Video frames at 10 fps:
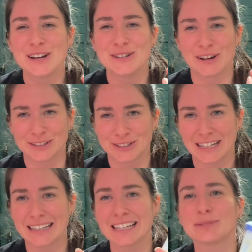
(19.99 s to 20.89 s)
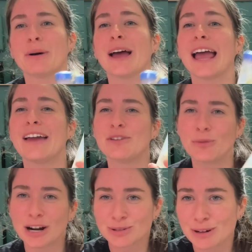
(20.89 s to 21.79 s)
you guys are seeing this, but if you
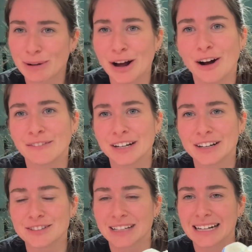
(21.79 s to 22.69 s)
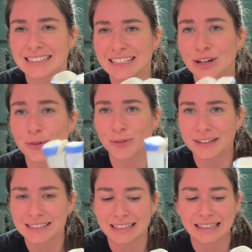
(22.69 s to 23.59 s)
watched one of my haul videos that I did
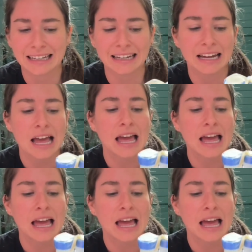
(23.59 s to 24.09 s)
recently,